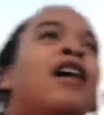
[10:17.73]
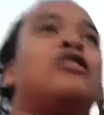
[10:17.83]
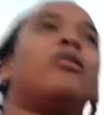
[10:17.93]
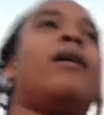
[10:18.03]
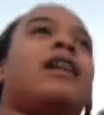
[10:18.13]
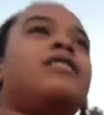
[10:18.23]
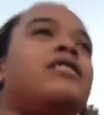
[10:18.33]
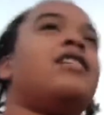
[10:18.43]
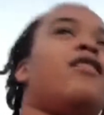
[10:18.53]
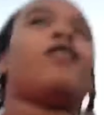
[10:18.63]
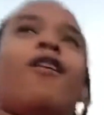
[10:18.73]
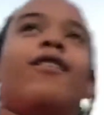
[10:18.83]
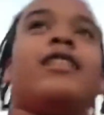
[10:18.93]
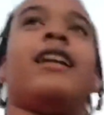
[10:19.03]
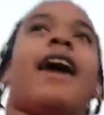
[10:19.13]
So my cousin said no,
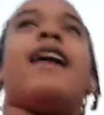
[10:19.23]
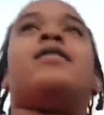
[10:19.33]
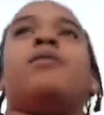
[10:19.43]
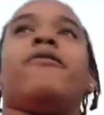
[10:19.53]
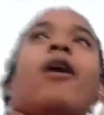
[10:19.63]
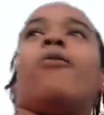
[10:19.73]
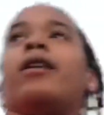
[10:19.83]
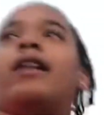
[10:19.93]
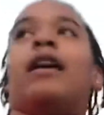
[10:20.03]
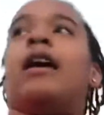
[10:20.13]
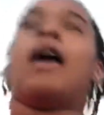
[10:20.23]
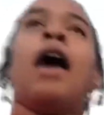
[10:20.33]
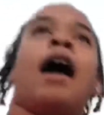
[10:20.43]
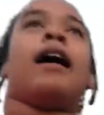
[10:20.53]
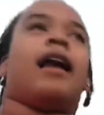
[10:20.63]
and then he asked me if I wanted it,
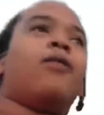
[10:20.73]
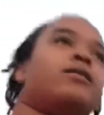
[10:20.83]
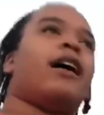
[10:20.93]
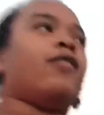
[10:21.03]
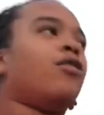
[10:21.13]
and I was like,